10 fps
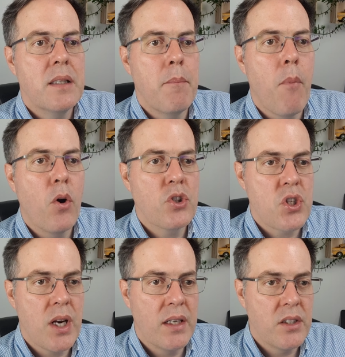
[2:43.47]
the most
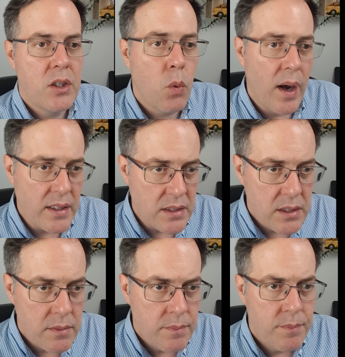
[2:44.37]
challenging ones.
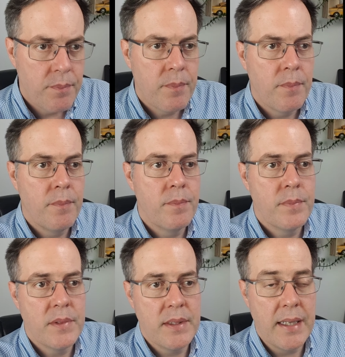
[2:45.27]

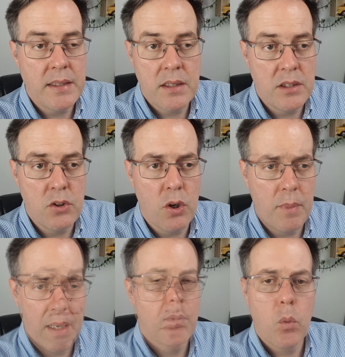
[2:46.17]
Yes, it's normal.